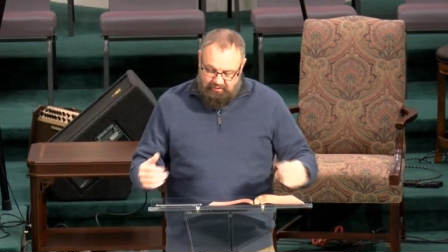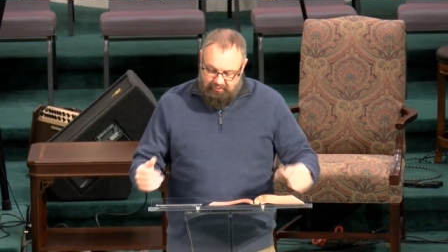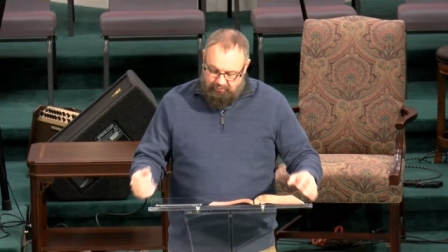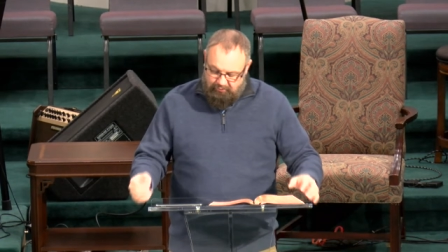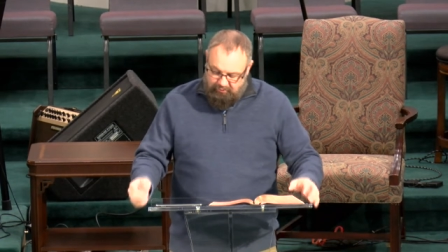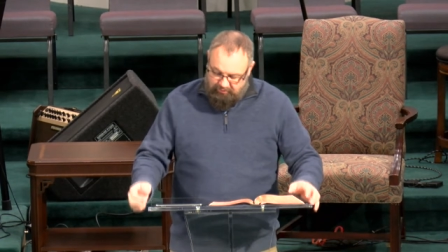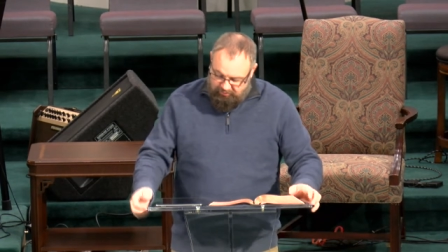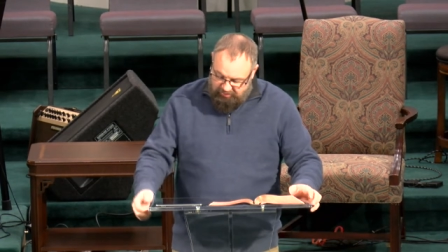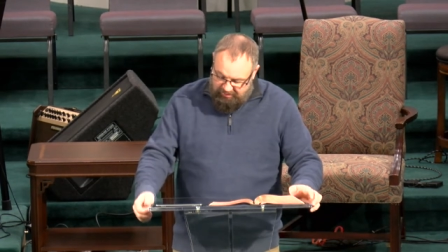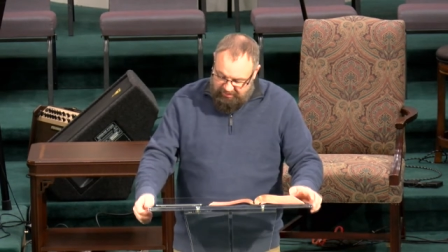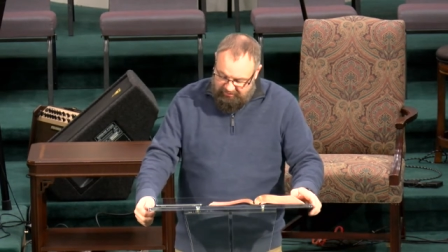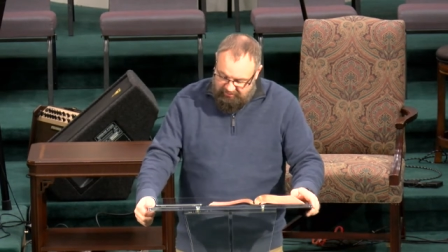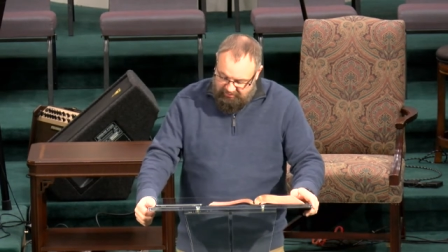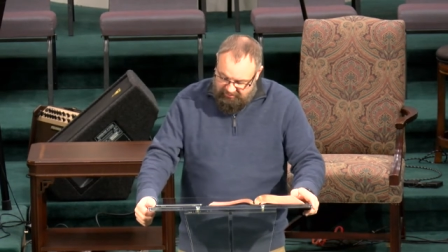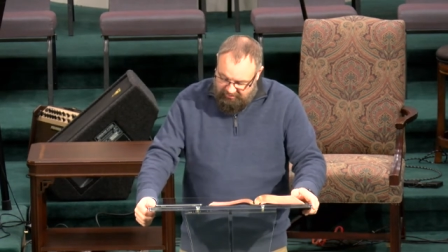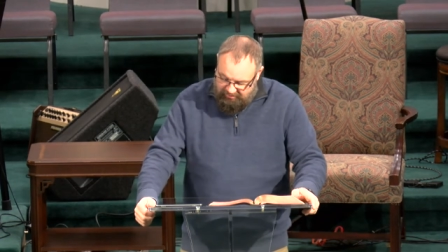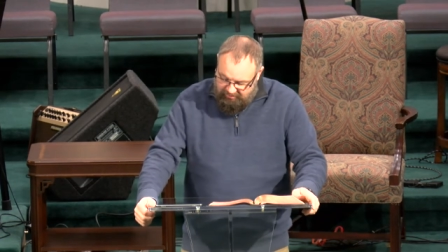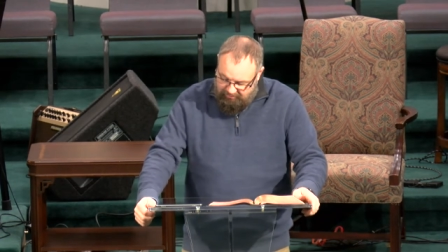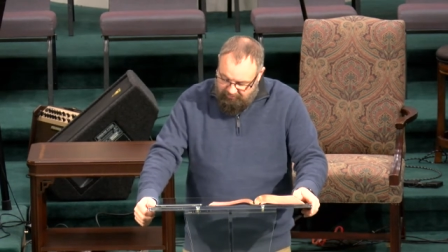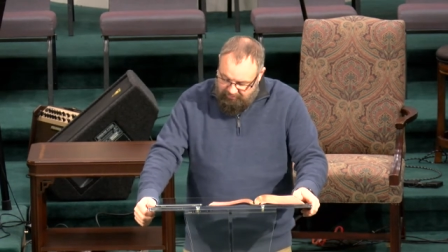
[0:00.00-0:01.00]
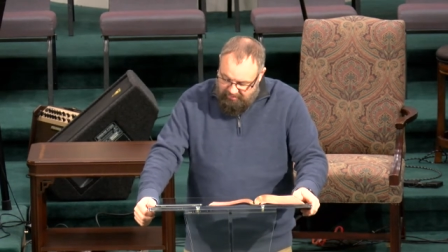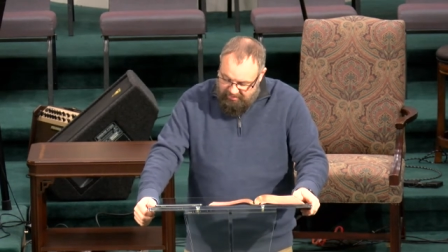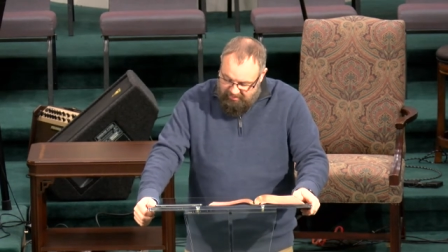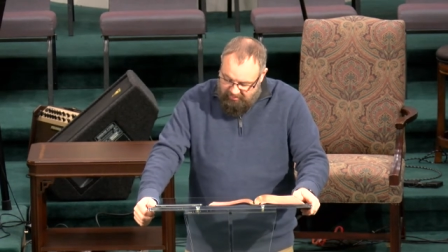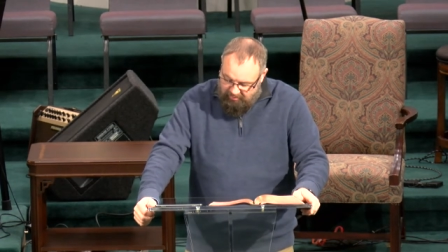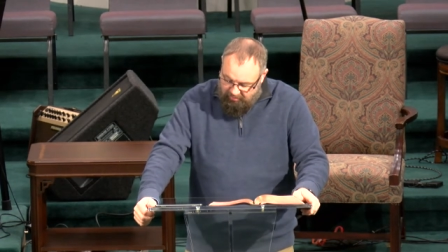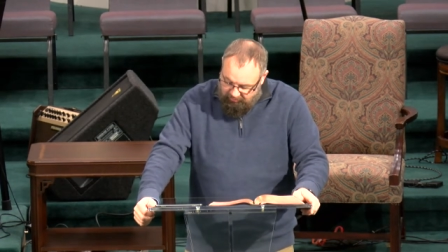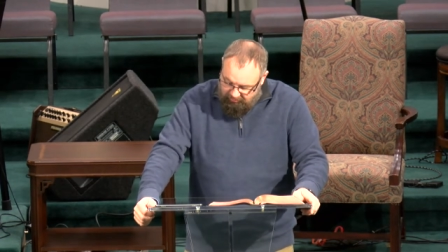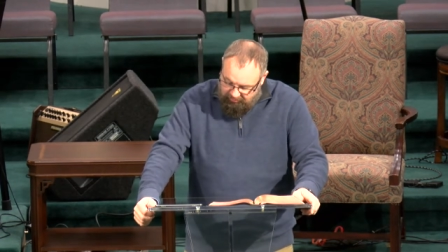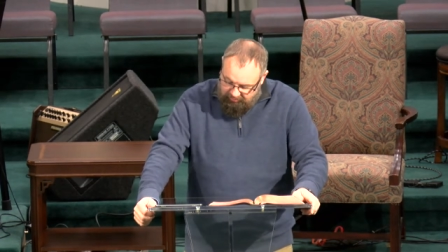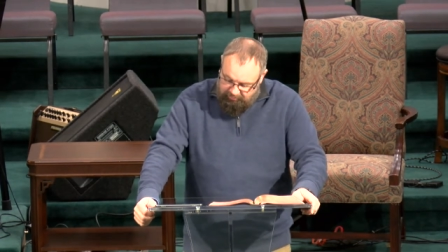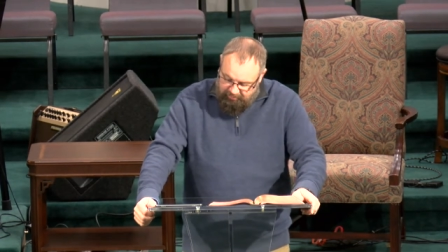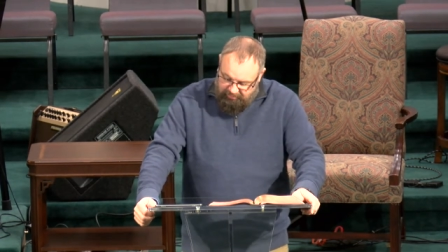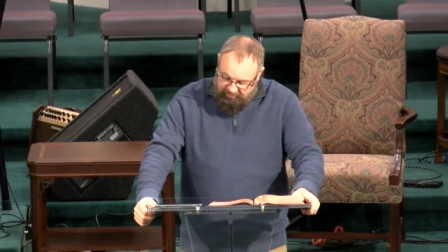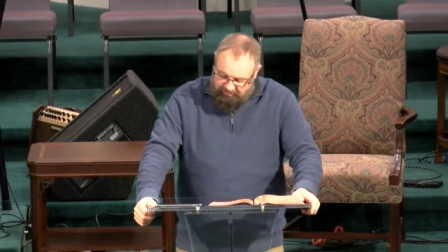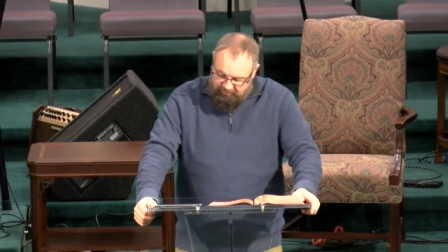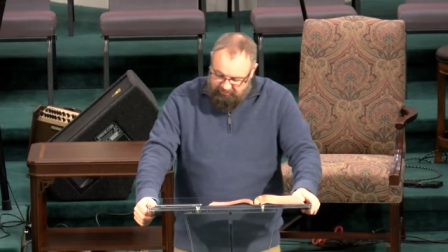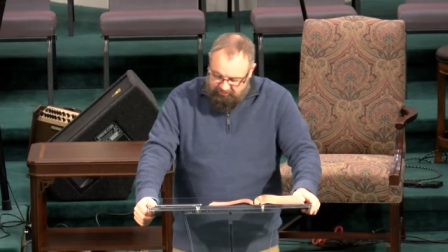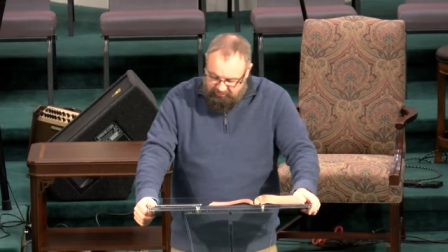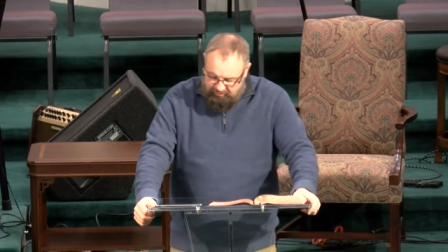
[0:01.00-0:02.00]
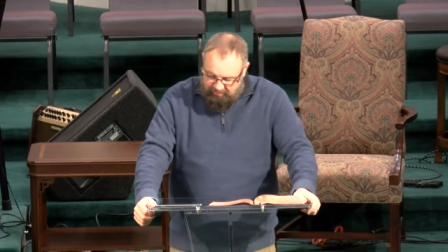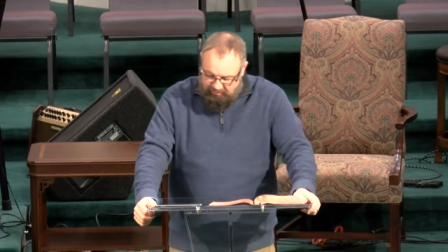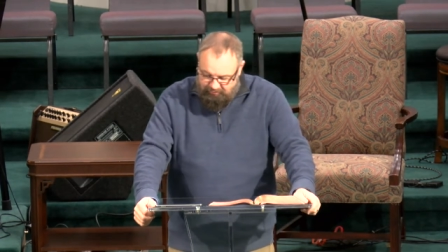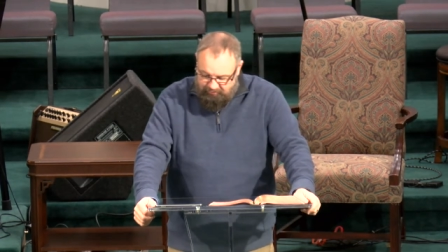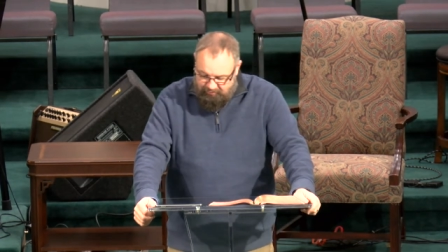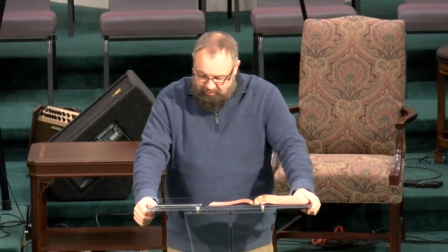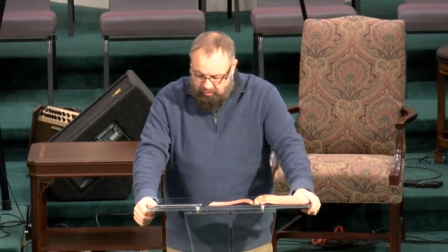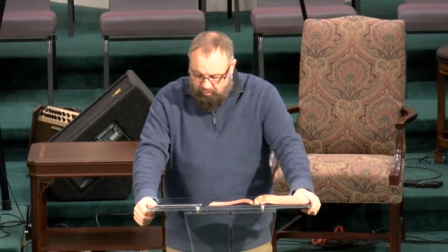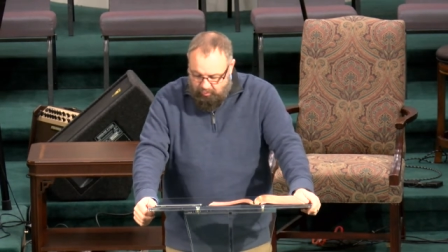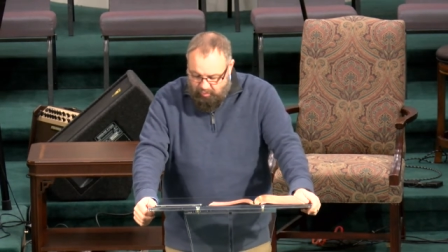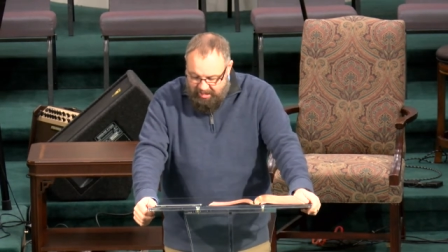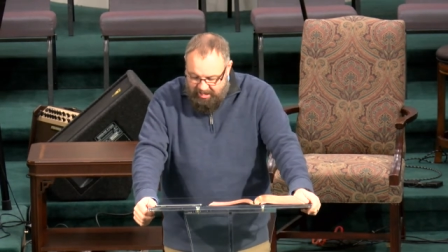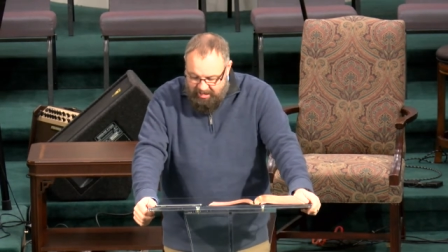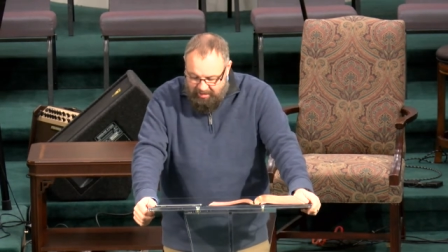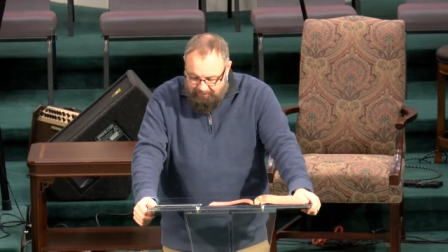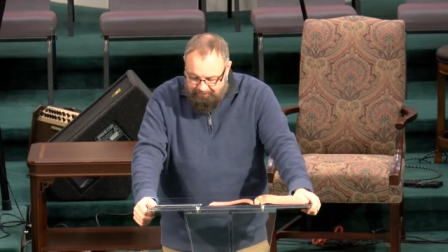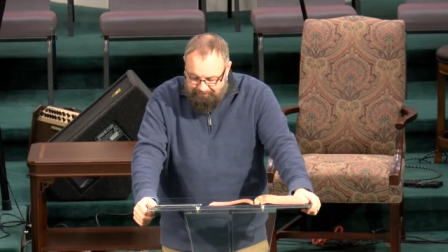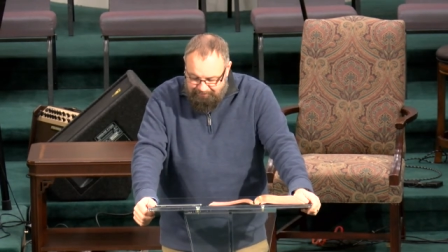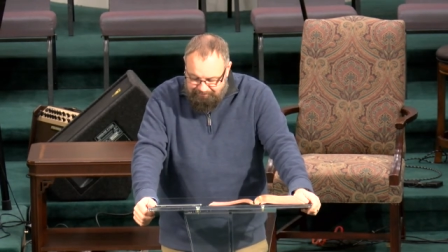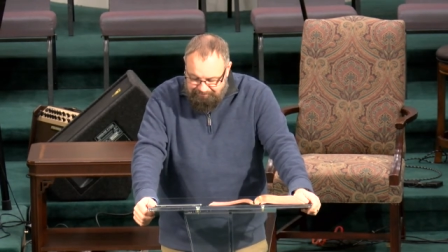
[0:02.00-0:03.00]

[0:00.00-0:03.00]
reject them, only punish them for a while.